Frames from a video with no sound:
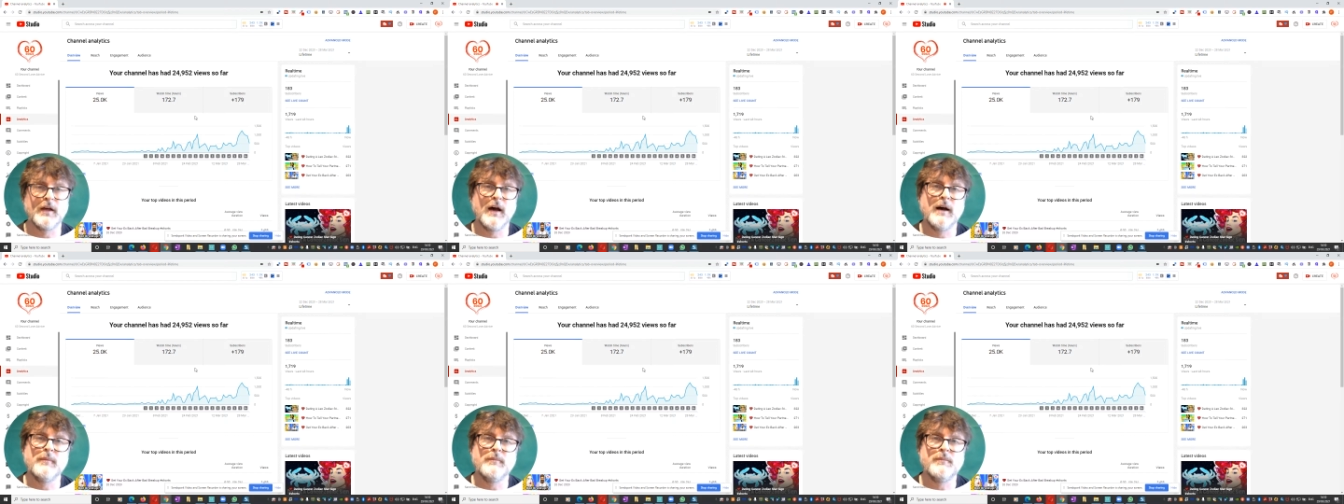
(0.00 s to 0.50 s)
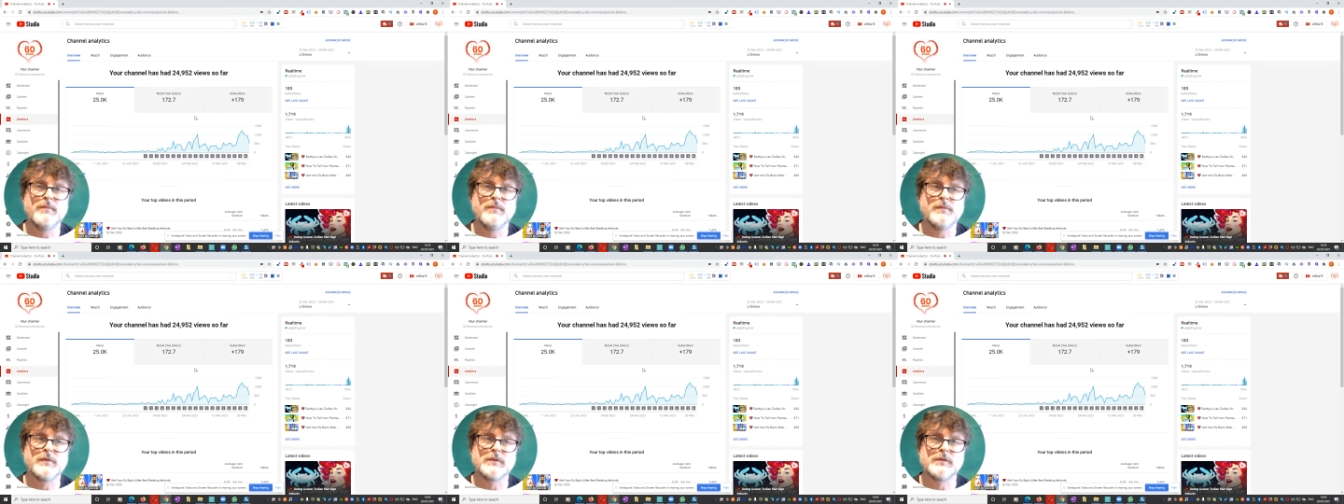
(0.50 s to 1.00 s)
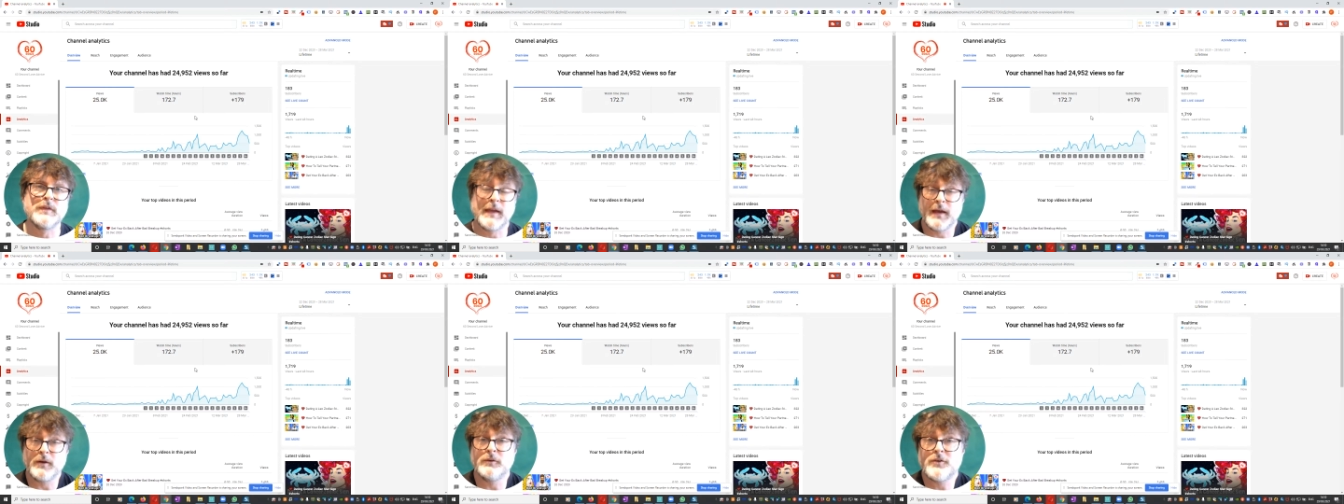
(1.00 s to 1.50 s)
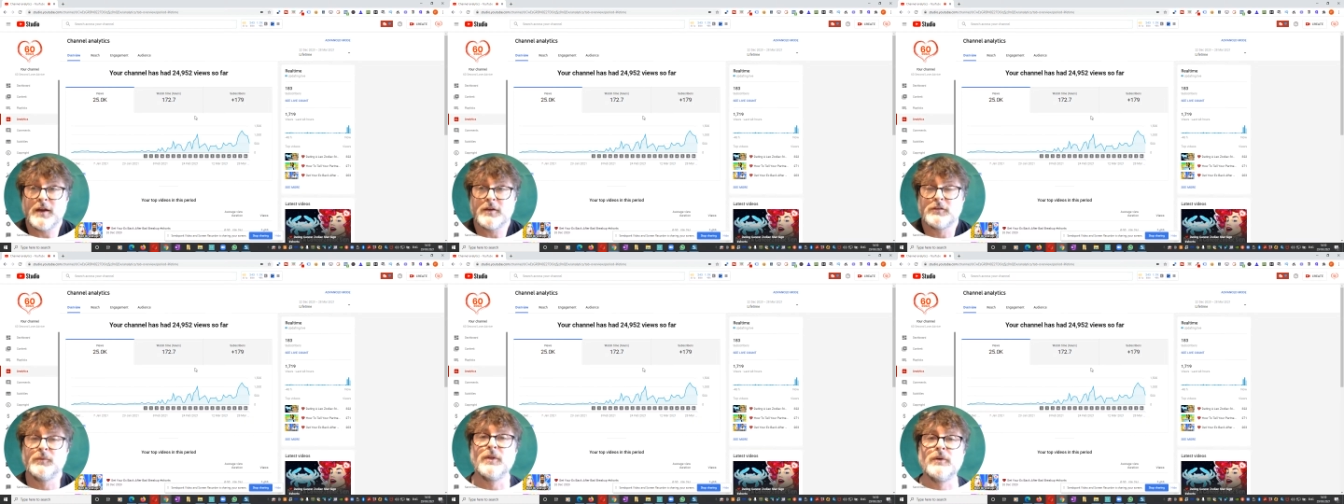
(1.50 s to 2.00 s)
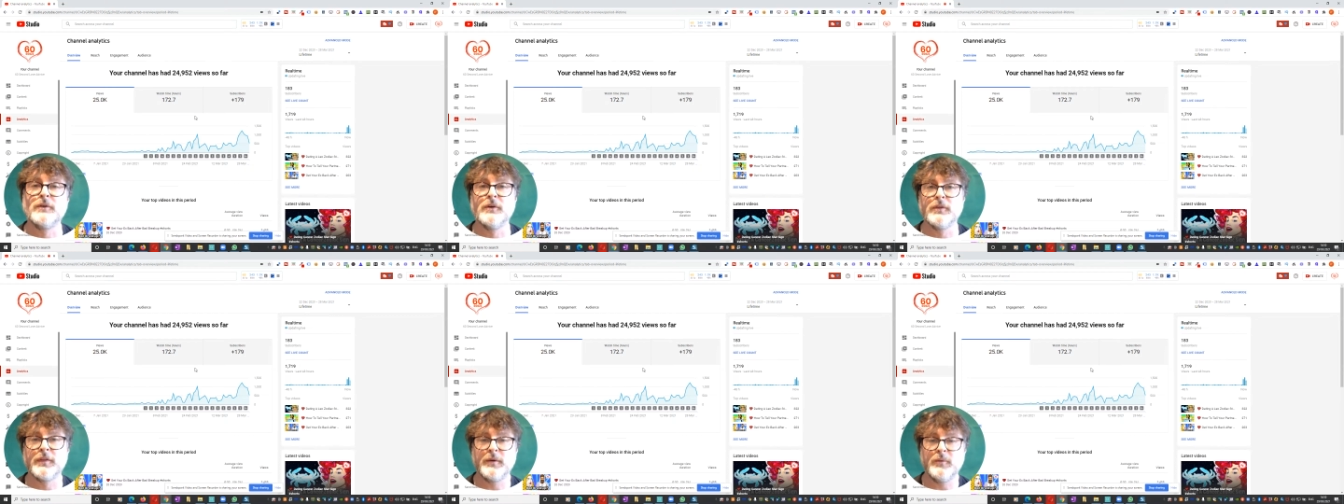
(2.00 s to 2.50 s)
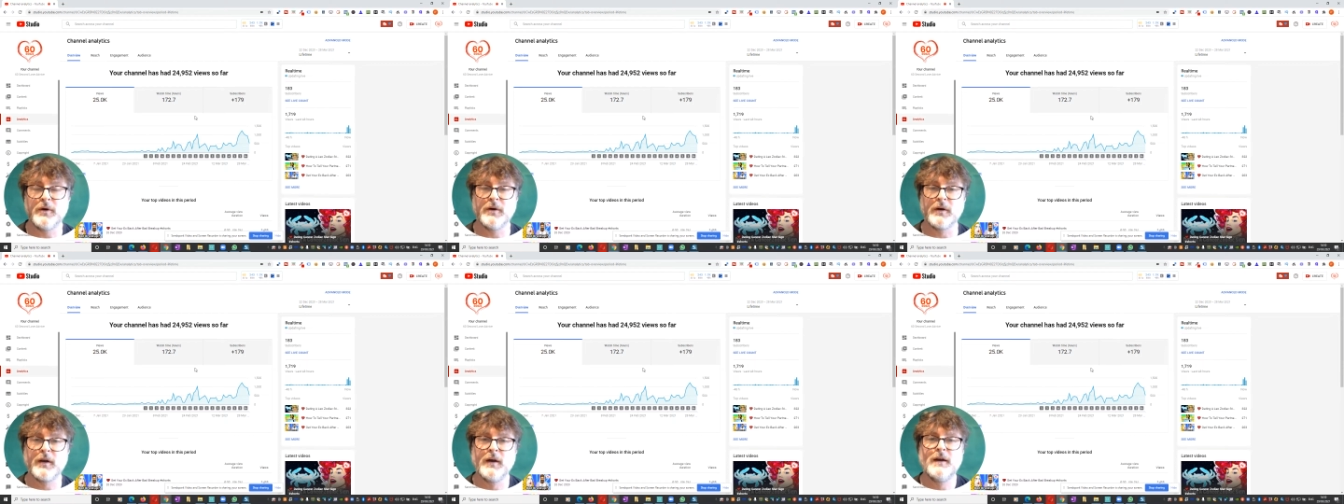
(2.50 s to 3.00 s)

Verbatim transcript: um, they get good traction, whether or not they work.